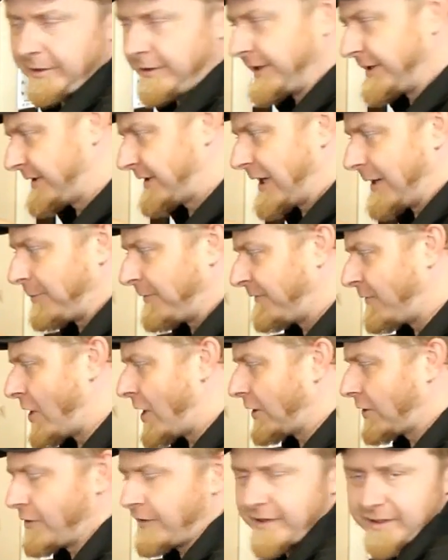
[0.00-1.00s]
this type of
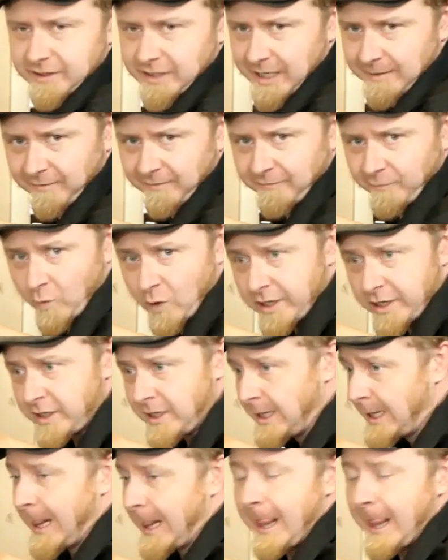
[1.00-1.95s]
rock or this type of wood.